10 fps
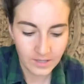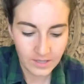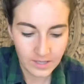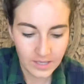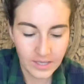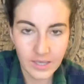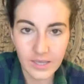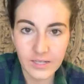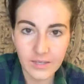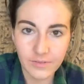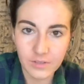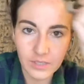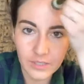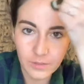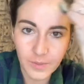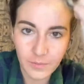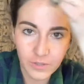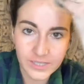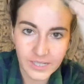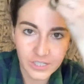and give a little bit more
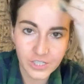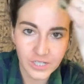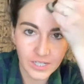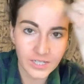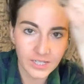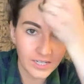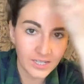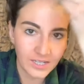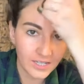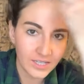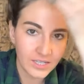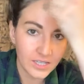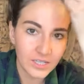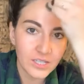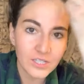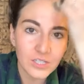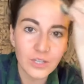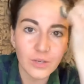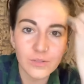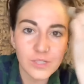attention to
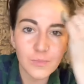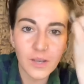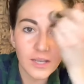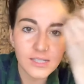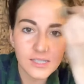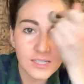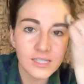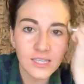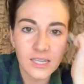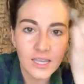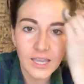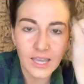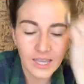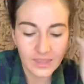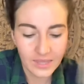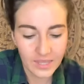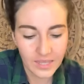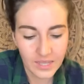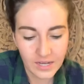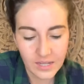those spots, and
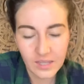then